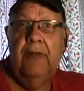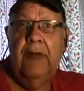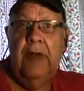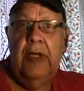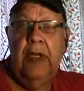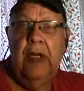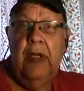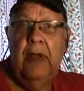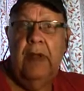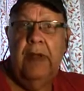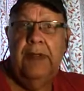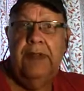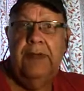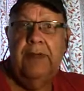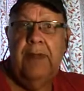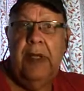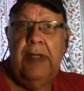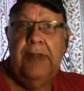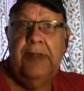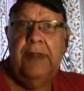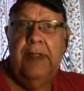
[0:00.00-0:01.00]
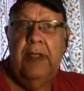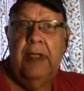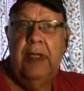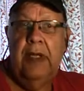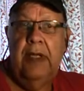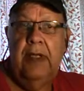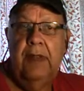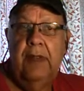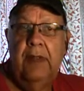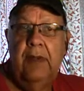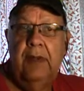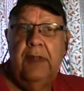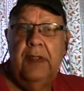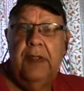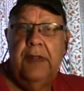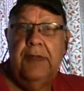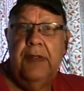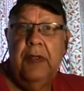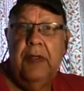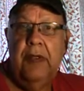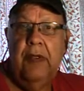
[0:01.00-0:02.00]
video is basically
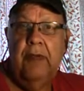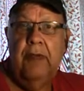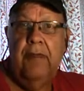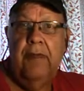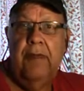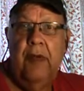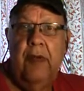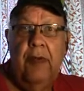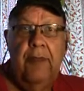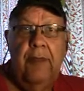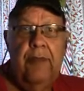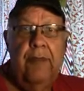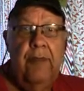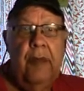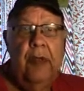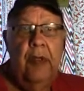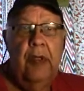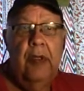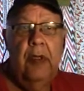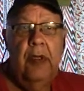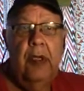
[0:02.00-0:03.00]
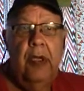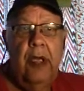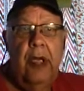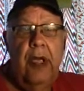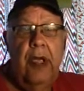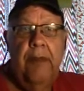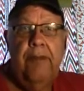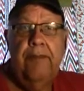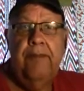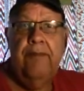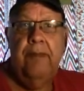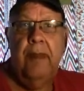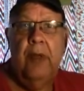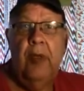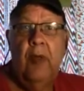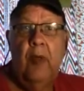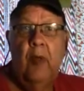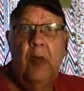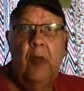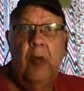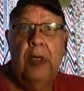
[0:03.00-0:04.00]
just to confirm
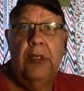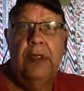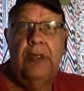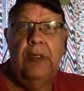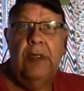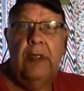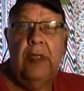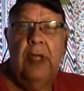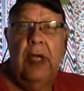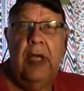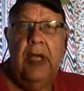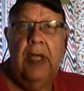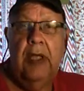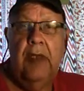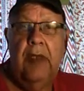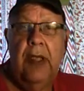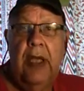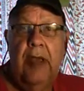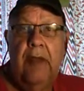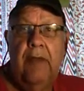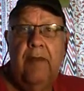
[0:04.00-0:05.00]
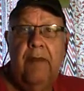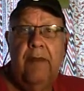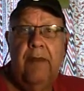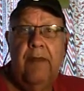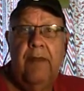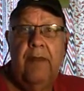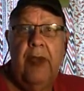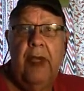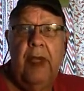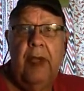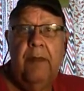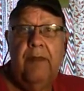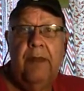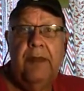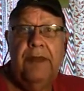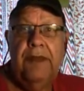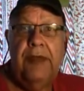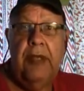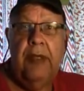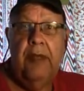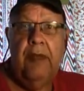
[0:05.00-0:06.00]
what I have
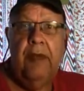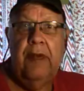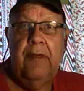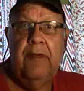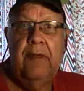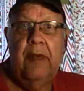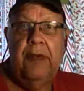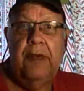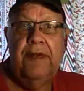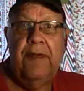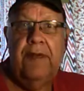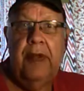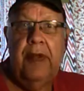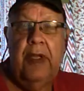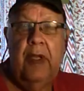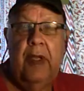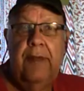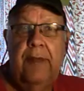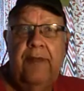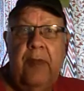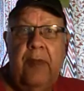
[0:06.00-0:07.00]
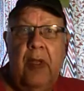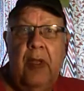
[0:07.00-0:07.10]
said in the first video.